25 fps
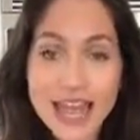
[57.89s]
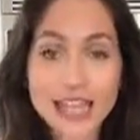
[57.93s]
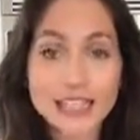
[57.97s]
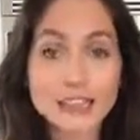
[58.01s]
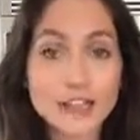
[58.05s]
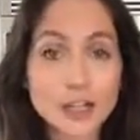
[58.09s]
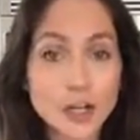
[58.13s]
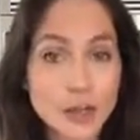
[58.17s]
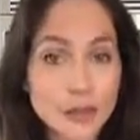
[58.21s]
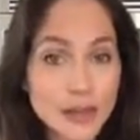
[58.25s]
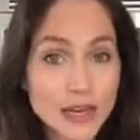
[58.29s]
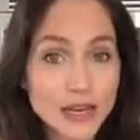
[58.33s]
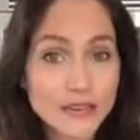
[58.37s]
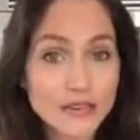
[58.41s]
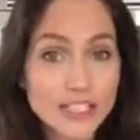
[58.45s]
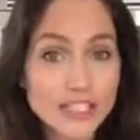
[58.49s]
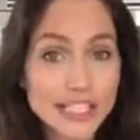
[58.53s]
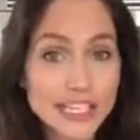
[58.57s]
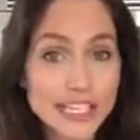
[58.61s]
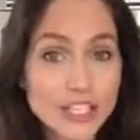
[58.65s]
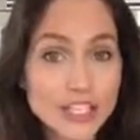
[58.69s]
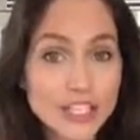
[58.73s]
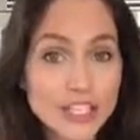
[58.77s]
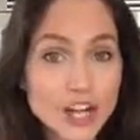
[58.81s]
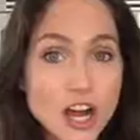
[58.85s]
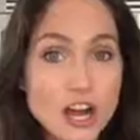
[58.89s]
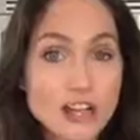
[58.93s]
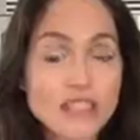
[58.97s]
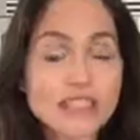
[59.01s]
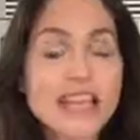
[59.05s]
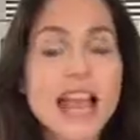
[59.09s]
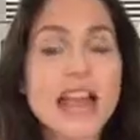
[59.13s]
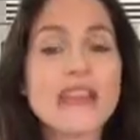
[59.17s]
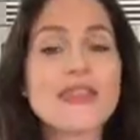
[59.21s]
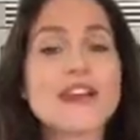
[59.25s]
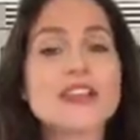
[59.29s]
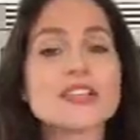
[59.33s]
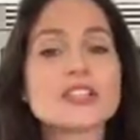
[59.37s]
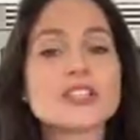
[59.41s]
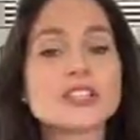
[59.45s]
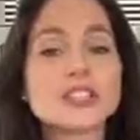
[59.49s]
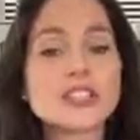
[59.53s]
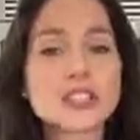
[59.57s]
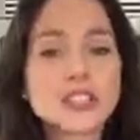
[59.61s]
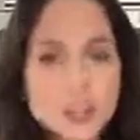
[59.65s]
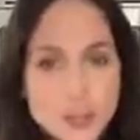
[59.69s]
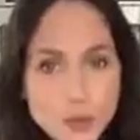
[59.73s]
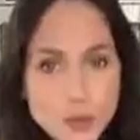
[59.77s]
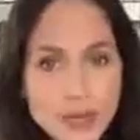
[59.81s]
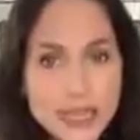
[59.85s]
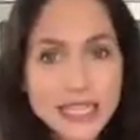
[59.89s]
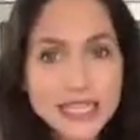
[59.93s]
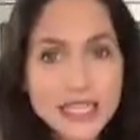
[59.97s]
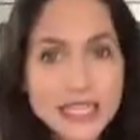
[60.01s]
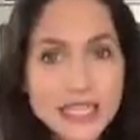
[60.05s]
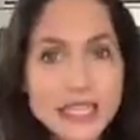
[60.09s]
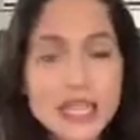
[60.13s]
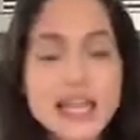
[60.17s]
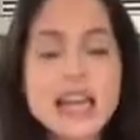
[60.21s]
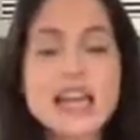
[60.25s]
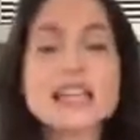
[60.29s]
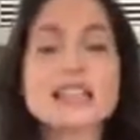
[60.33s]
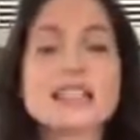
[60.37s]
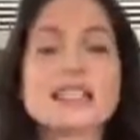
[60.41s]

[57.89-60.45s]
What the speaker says: a little bit of sea salt, and then to sweeten,